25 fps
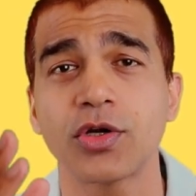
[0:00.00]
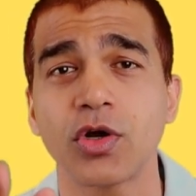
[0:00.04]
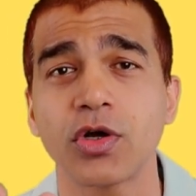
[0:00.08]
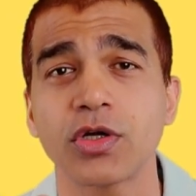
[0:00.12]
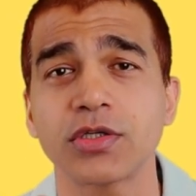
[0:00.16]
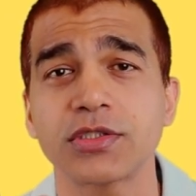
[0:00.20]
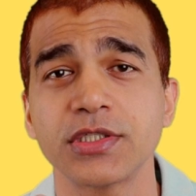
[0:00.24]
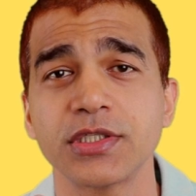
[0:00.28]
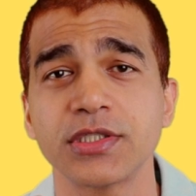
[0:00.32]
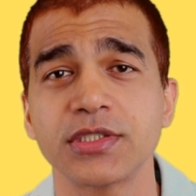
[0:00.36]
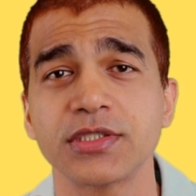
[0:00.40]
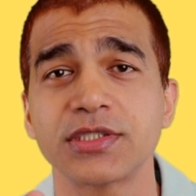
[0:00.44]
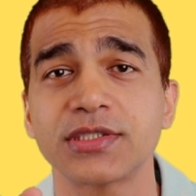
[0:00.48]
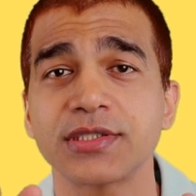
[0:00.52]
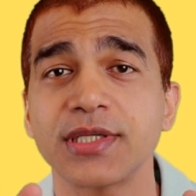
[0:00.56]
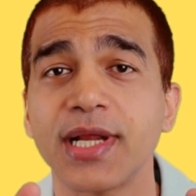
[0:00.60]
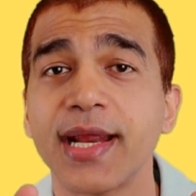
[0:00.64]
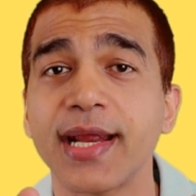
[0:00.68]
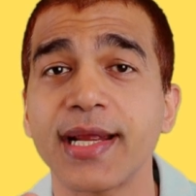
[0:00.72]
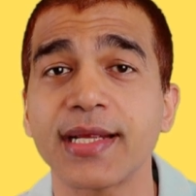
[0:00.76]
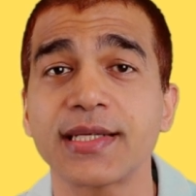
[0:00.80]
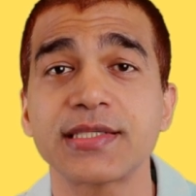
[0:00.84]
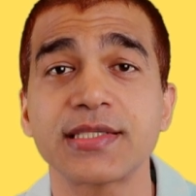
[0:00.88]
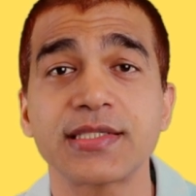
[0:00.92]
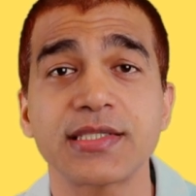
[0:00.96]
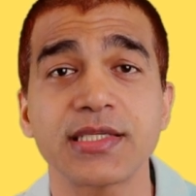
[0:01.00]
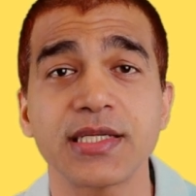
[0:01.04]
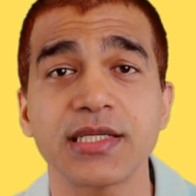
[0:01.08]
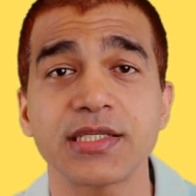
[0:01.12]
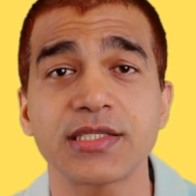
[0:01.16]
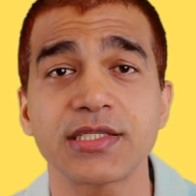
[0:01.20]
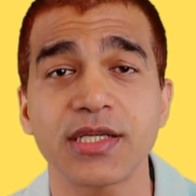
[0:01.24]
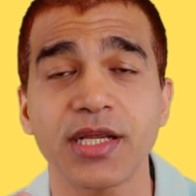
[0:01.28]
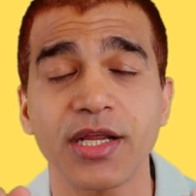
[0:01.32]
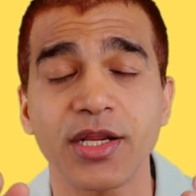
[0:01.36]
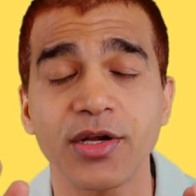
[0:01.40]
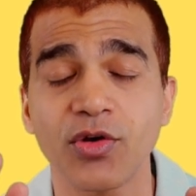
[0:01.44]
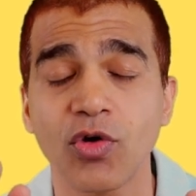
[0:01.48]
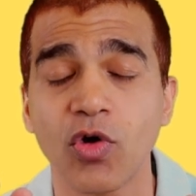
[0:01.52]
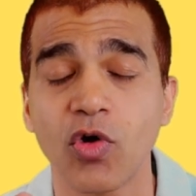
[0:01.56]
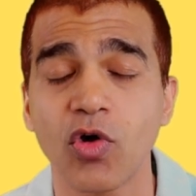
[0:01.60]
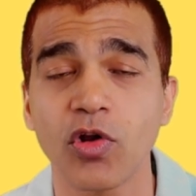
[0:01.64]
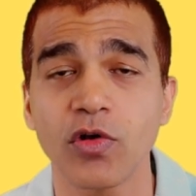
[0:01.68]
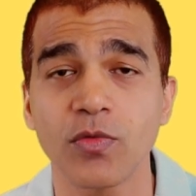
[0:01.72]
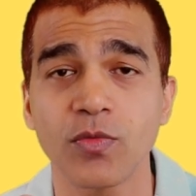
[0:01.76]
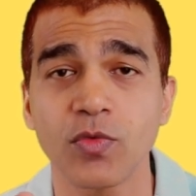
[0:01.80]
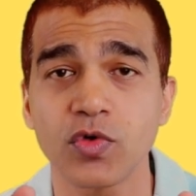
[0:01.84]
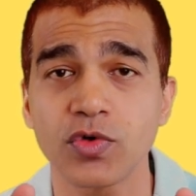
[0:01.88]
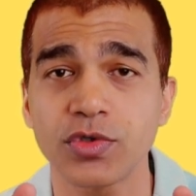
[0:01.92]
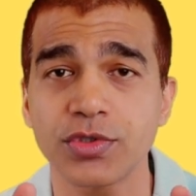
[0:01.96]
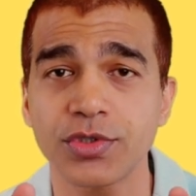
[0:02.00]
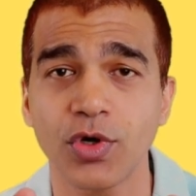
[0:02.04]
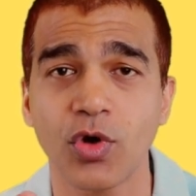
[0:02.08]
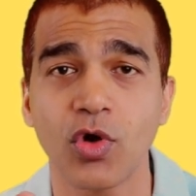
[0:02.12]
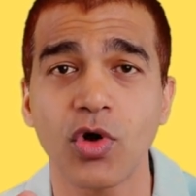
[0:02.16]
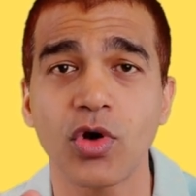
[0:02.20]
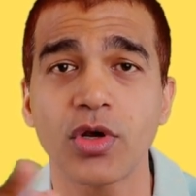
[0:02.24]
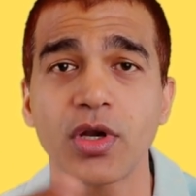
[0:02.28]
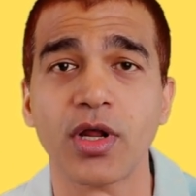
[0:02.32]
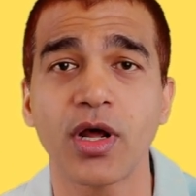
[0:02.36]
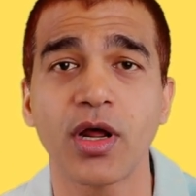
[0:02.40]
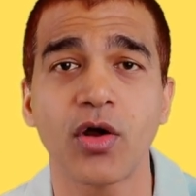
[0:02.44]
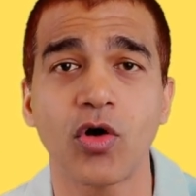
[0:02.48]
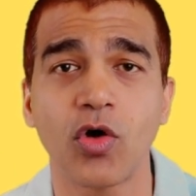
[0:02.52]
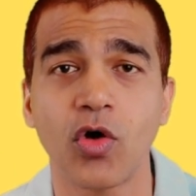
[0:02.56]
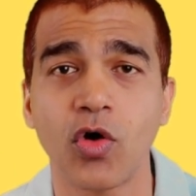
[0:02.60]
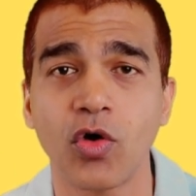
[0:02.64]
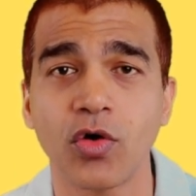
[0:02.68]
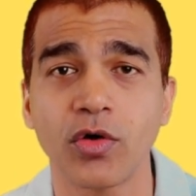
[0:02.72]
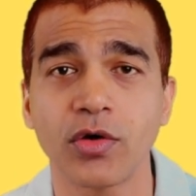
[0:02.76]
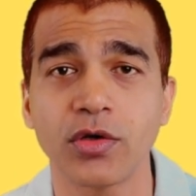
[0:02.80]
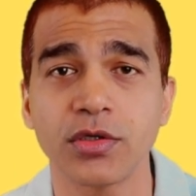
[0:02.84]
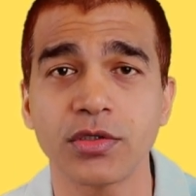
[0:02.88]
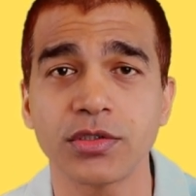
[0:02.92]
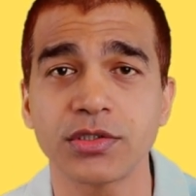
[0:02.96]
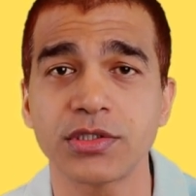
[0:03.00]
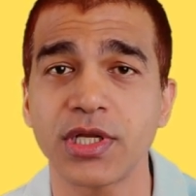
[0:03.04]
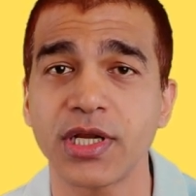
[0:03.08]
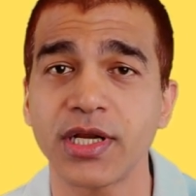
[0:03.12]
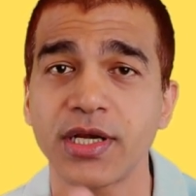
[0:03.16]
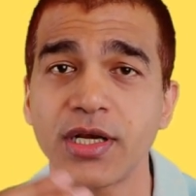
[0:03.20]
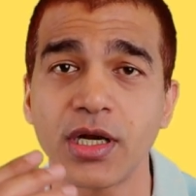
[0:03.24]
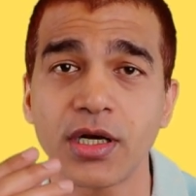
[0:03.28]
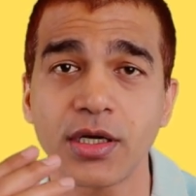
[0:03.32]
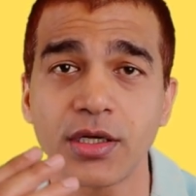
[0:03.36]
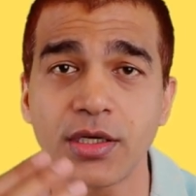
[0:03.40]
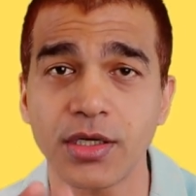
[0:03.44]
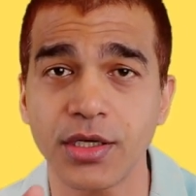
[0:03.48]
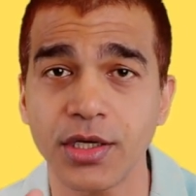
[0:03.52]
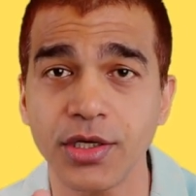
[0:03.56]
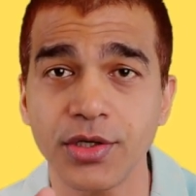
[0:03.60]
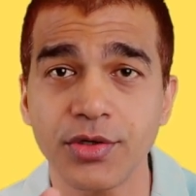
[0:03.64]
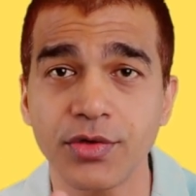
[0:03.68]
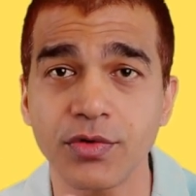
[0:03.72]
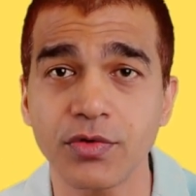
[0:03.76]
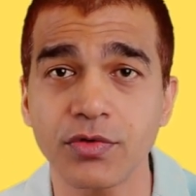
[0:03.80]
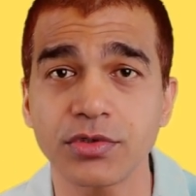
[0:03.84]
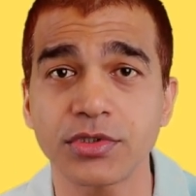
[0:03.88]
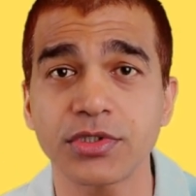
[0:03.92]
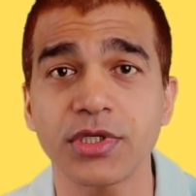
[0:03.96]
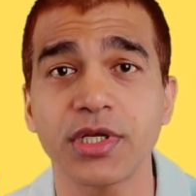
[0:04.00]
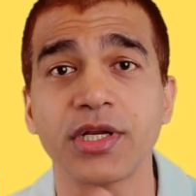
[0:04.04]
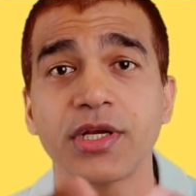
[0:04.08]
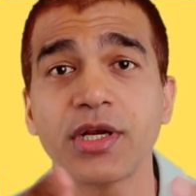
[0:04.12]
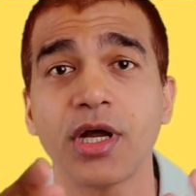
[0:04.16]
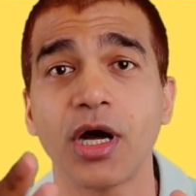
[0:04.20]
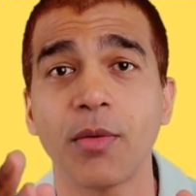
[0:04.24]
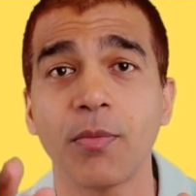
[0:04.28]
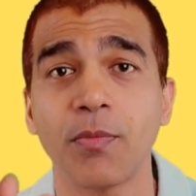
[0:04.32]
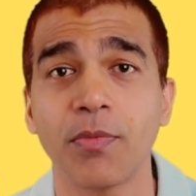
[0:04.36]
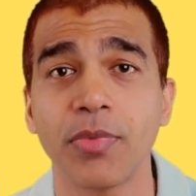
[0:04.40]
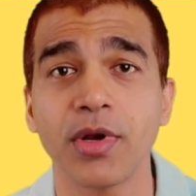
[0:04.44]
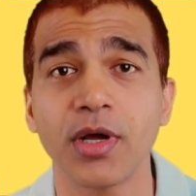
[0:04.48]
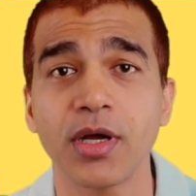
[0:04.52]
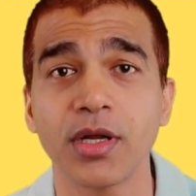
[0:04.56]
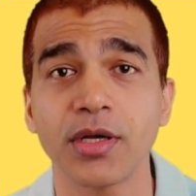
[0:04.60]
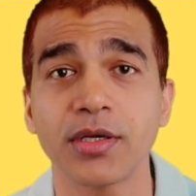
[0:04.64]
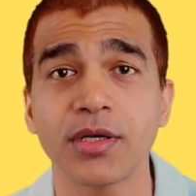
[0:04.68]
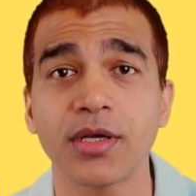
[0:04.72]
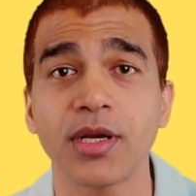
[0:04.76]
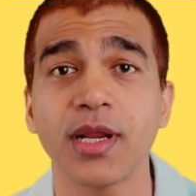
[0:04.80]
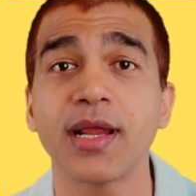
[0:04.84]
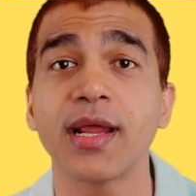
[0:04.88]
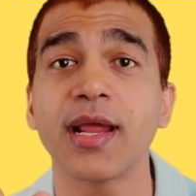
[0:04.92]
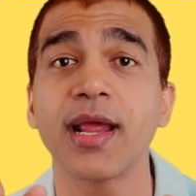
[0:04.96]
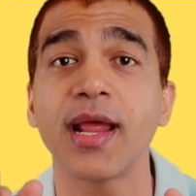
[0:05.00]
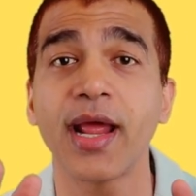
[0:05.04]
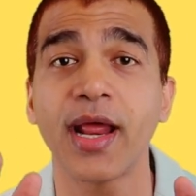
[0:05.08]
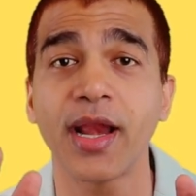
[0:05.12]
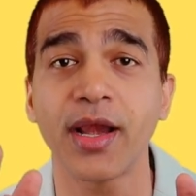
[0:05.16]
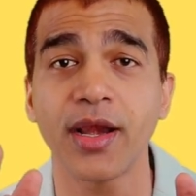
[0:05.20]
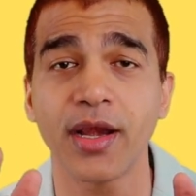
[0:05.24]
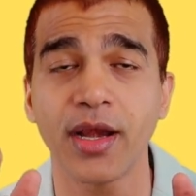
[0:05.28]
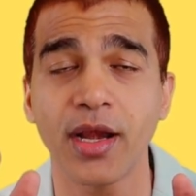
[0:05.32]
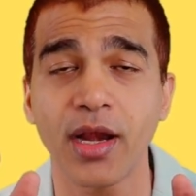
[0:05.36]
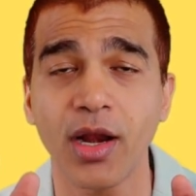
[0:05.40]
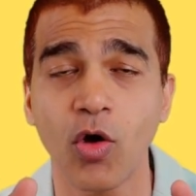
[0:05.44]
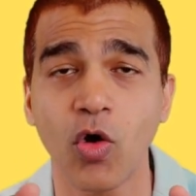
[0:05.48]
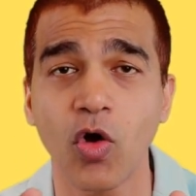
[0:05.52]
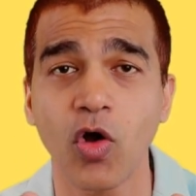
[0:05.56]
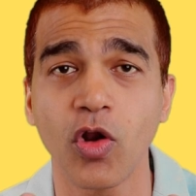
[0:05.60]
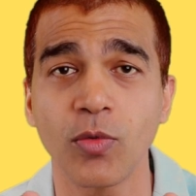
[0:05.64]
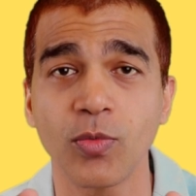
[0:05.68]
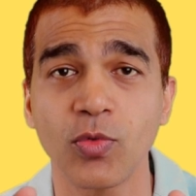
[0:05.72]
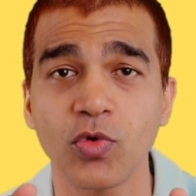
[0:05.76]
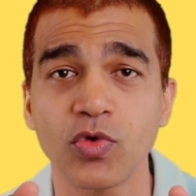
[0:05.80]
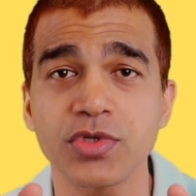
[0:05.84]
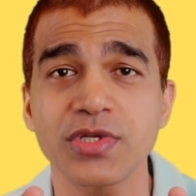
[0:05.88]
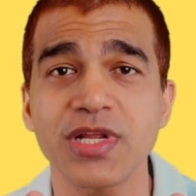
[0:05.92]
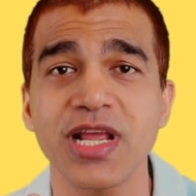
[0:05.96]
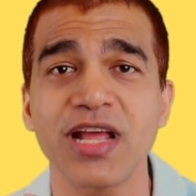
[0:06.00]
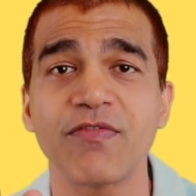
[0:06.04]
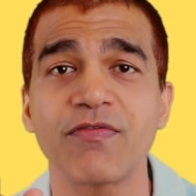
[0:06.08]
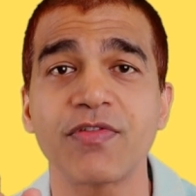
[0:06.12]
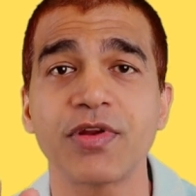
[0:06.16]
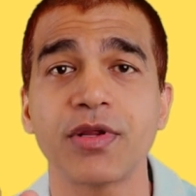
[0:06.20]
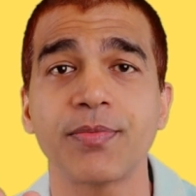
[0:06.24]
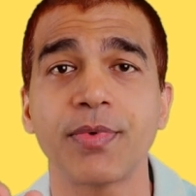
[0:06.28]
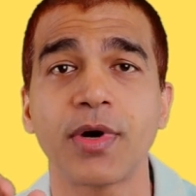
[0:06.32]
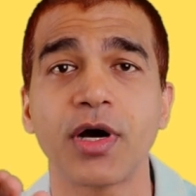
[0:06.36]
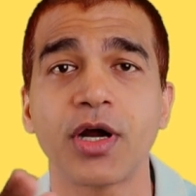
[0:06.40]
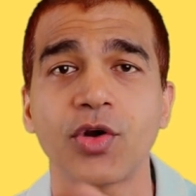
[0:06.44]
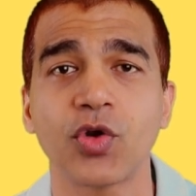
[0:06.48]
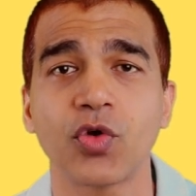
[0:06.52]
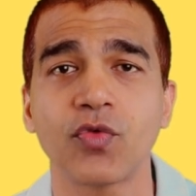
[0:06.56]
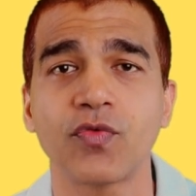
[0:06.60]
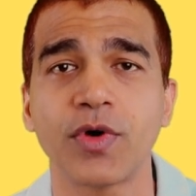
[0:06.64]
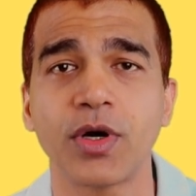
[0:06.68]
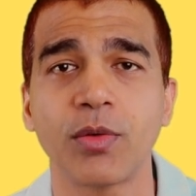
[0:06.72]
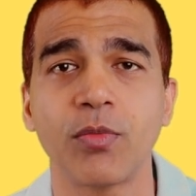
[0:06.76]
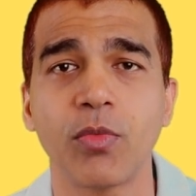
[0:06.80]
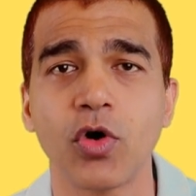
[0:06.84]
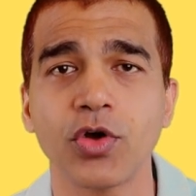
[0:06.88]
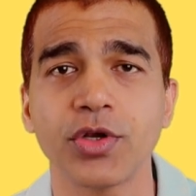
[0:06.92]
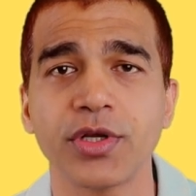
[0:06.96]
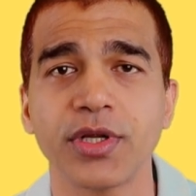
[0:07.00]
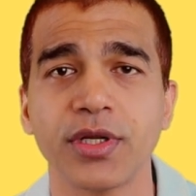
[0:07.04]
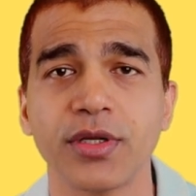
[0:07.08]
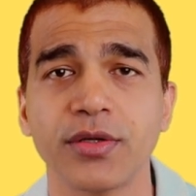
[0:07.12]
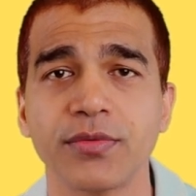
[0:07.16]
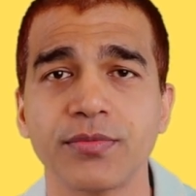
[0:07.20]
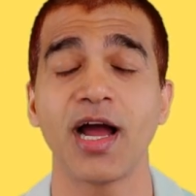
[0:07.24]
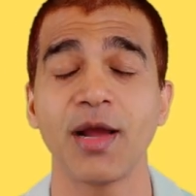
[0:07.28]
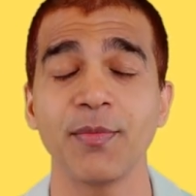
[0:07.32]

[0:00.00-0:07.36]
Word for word: Toxins exist in almost all our organs, in our tissues, in our blood, and almost every part of our body.